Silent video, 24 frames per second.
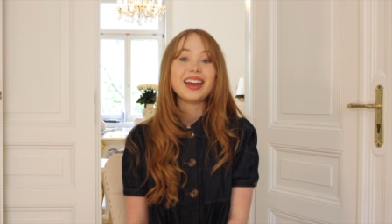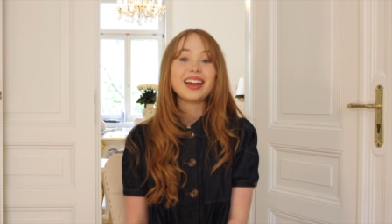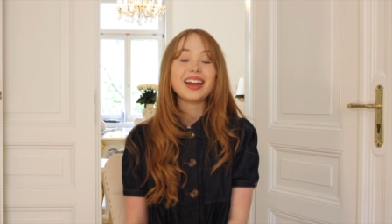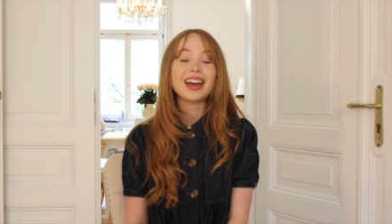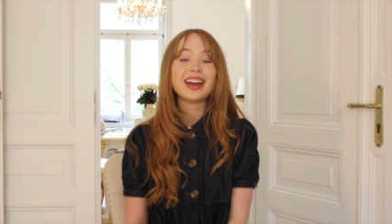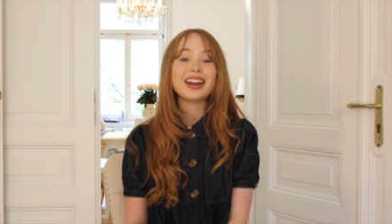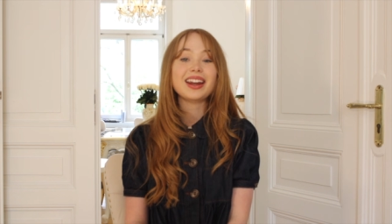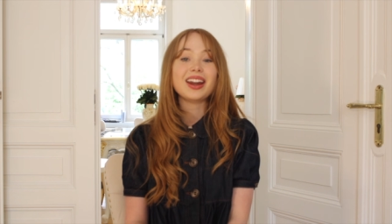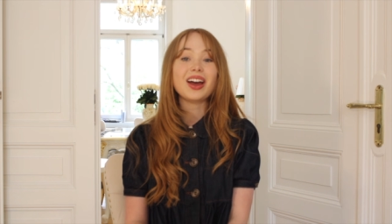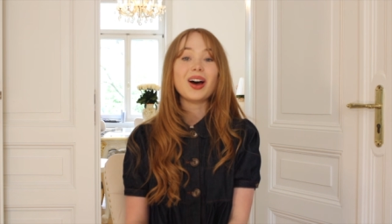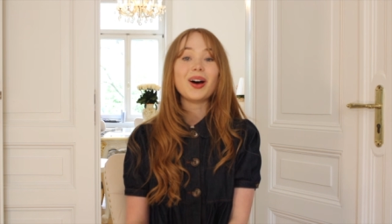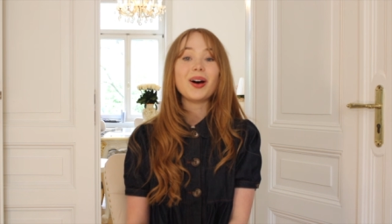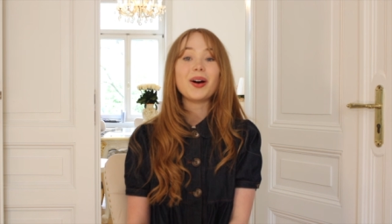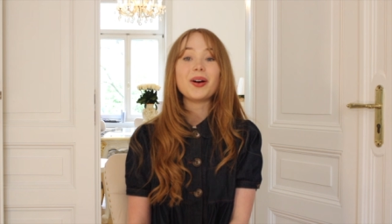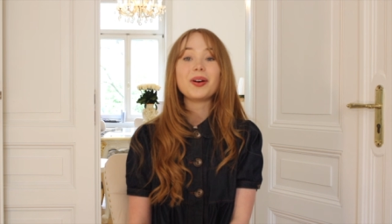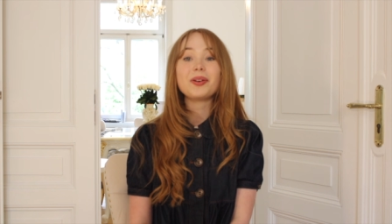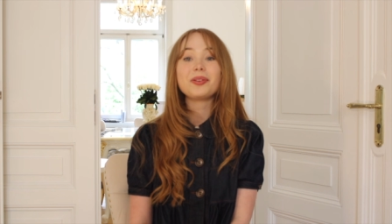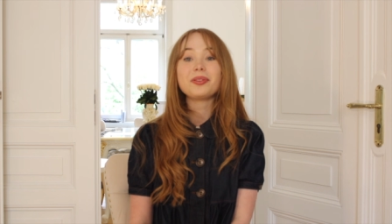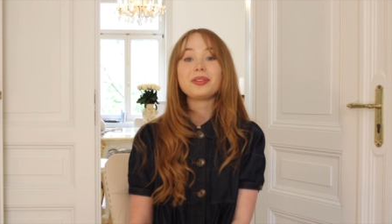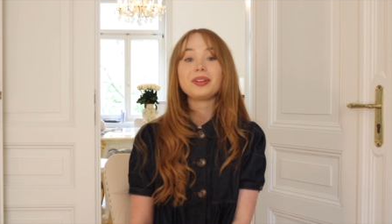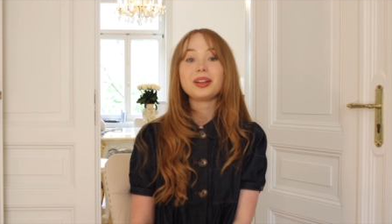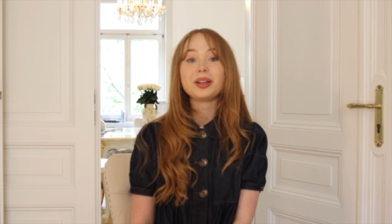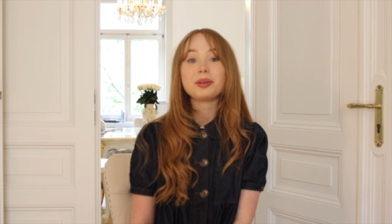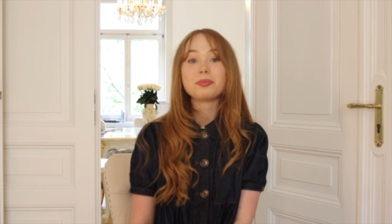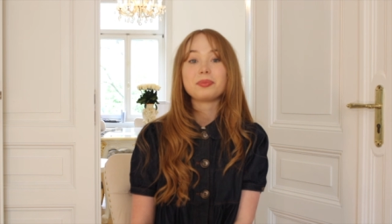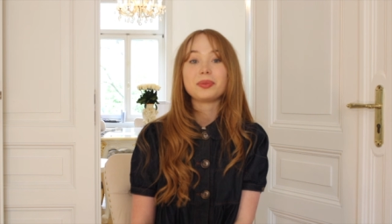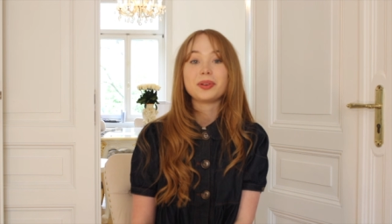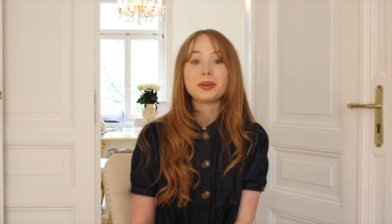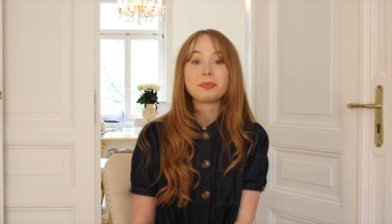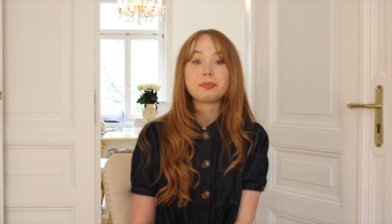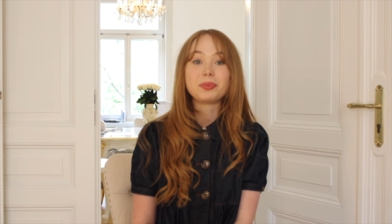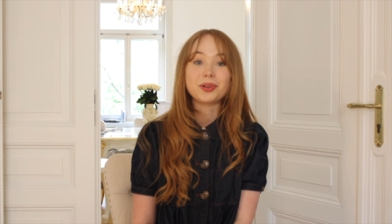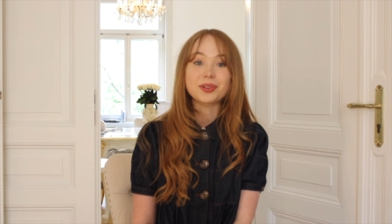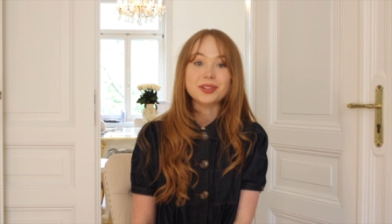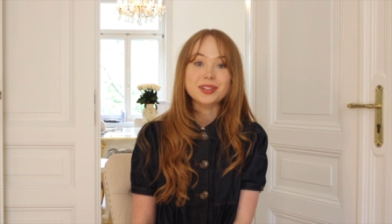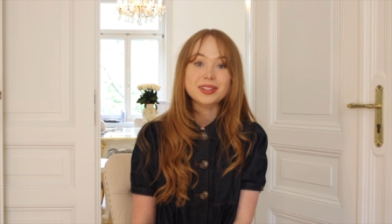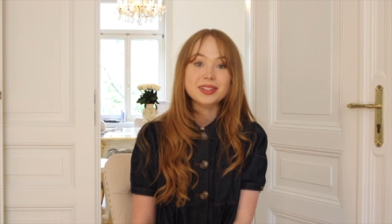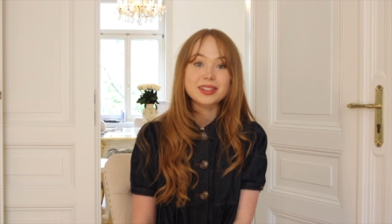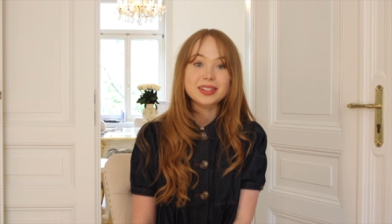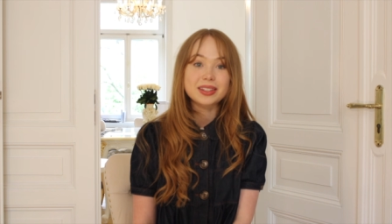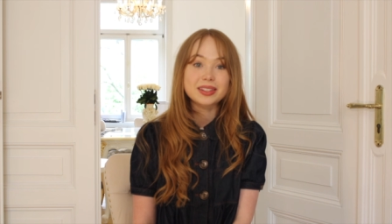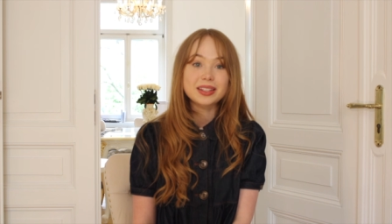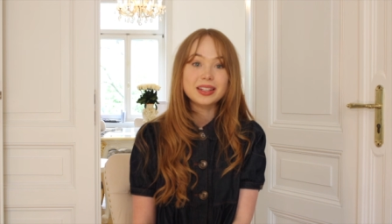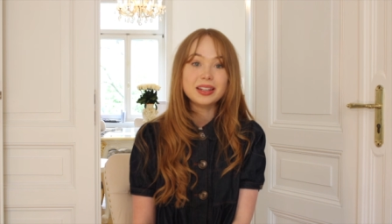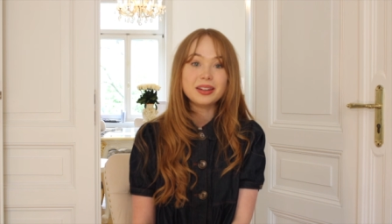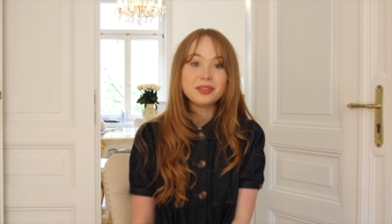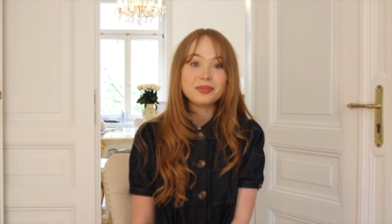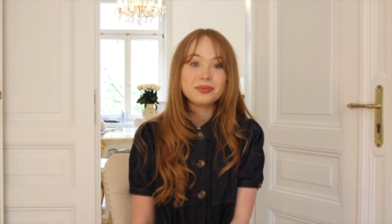can only be
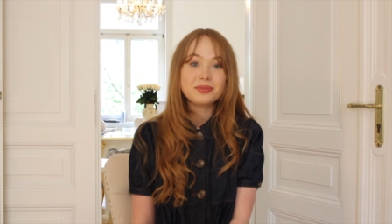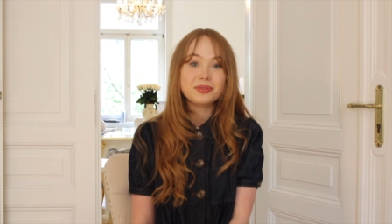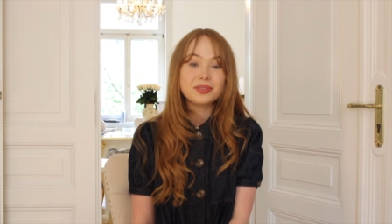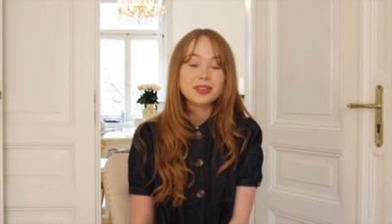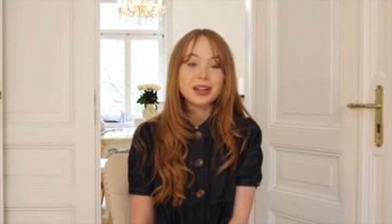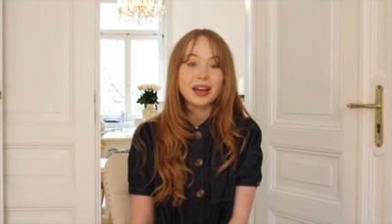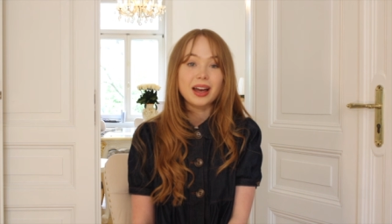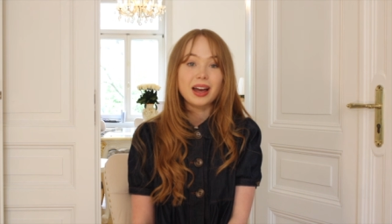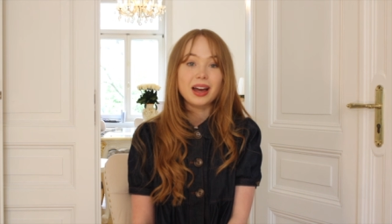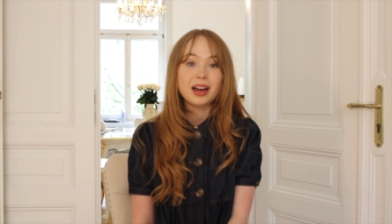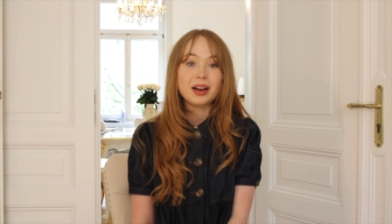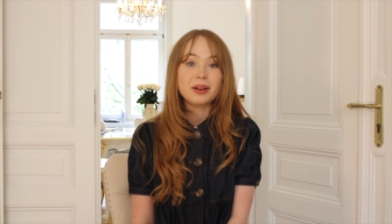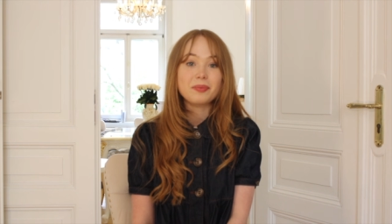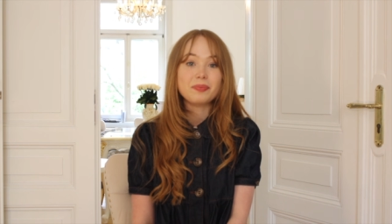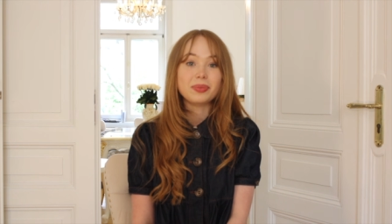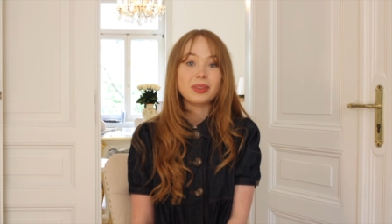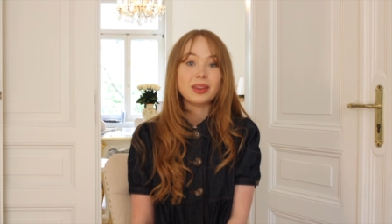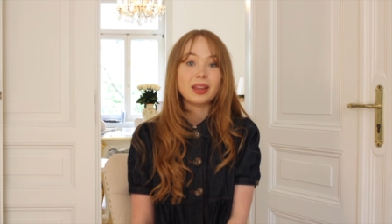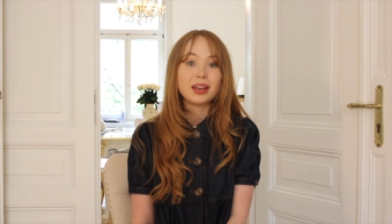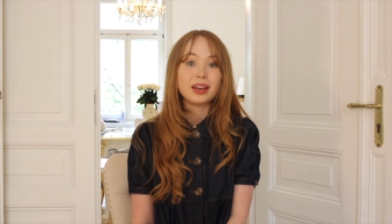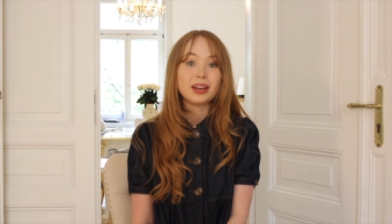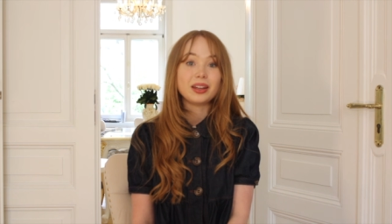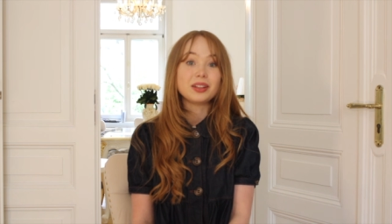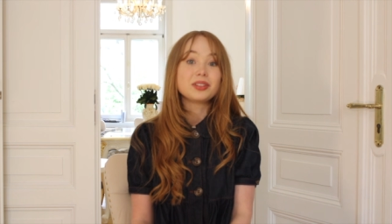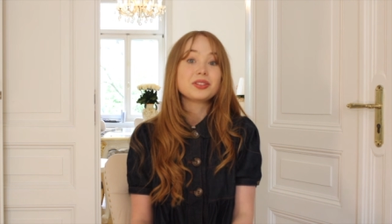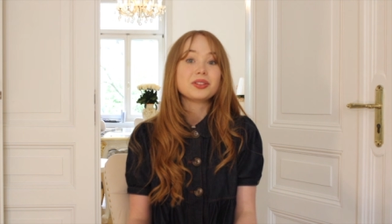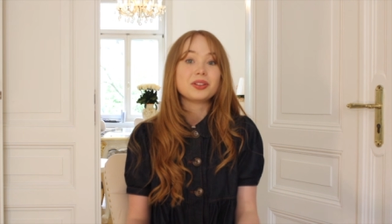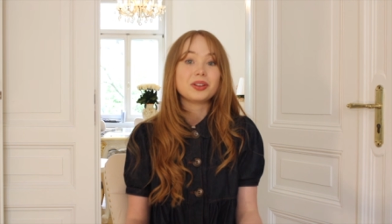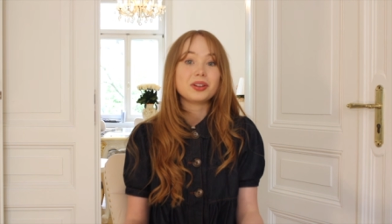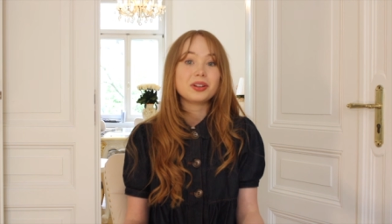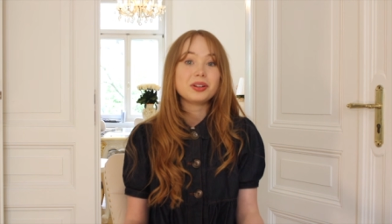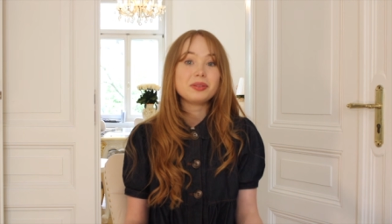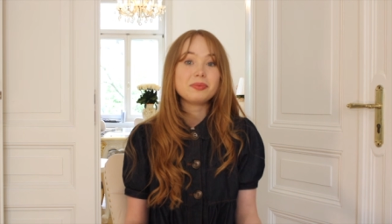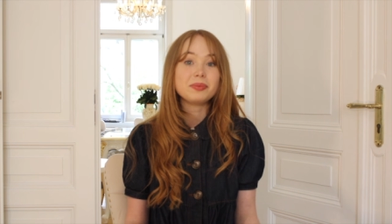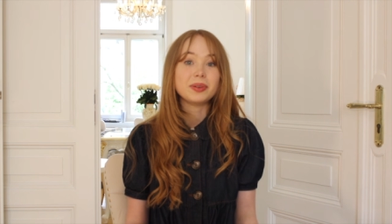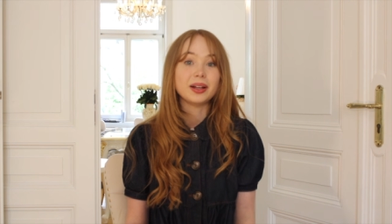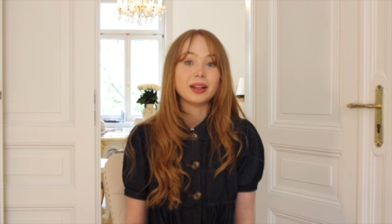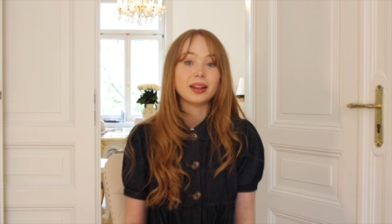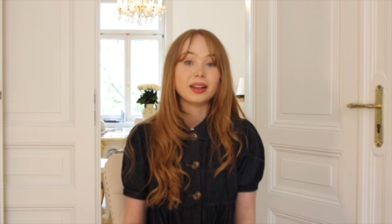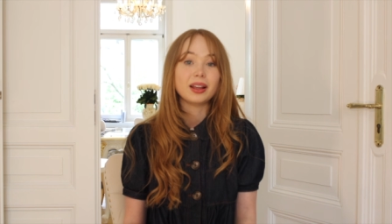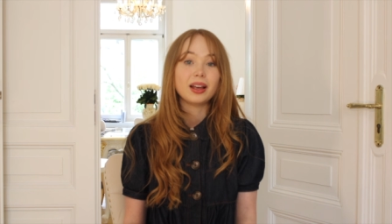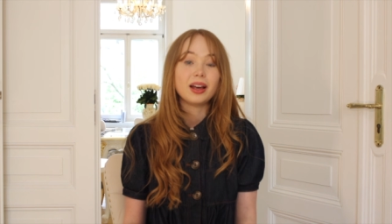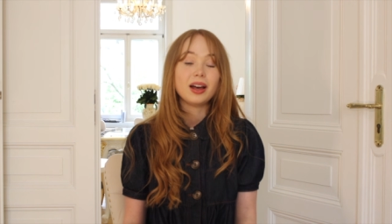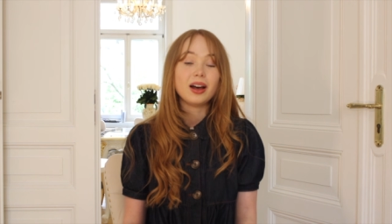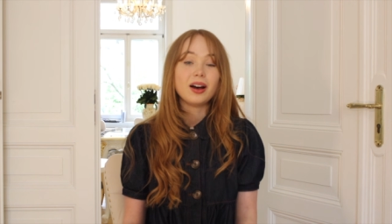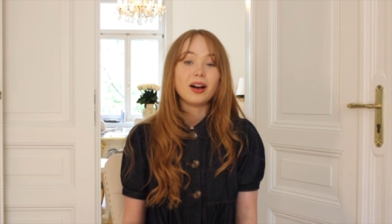perceived in German.